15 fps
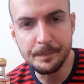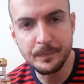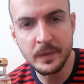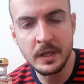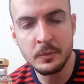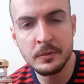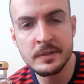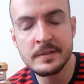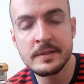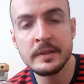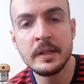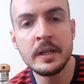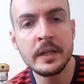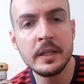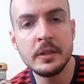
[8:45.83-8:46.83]
I was
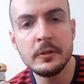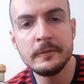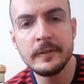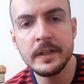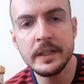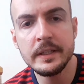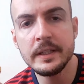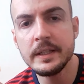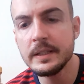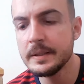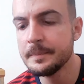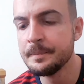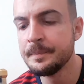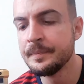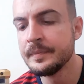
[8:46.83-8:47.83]
lucky to find it,
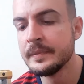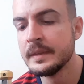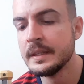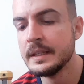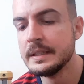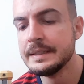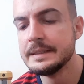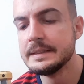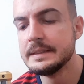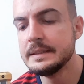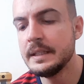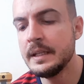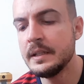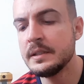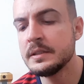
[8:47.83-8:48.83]

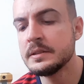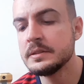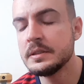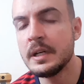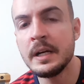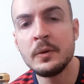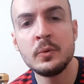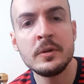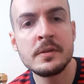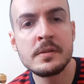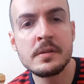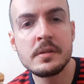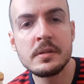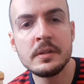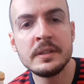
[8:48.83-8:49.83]
and I
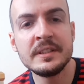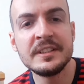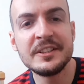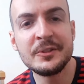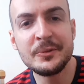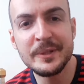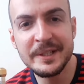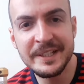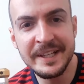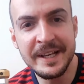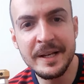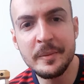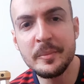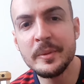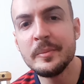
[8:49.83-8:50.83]
was really
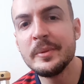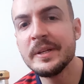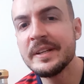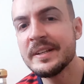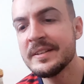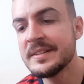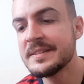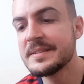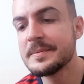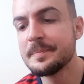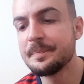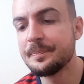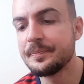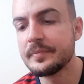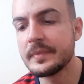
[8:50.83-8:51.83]
happy because
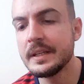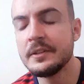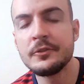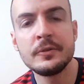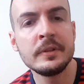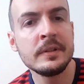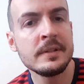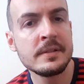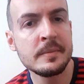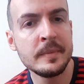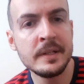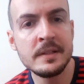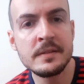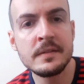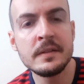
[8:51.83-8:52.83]
it really
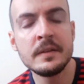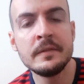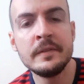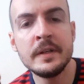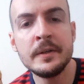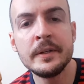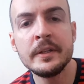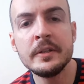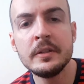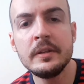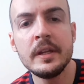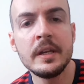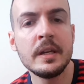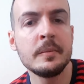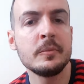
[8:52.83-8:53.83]
smells very good,
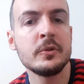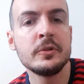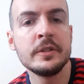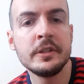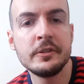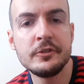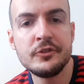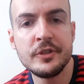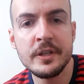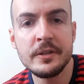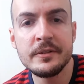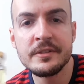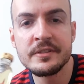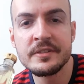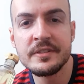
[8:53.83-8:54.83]
and I'm going to
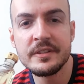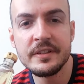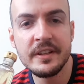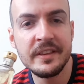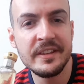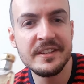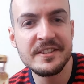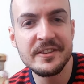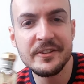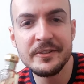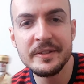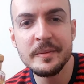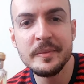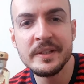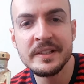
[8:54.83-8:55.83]
cherish this
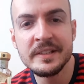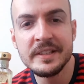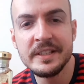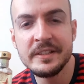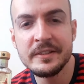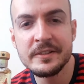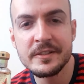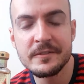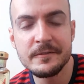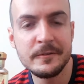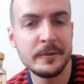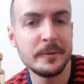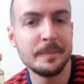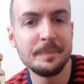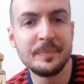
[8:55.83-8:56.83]
30 milliliters for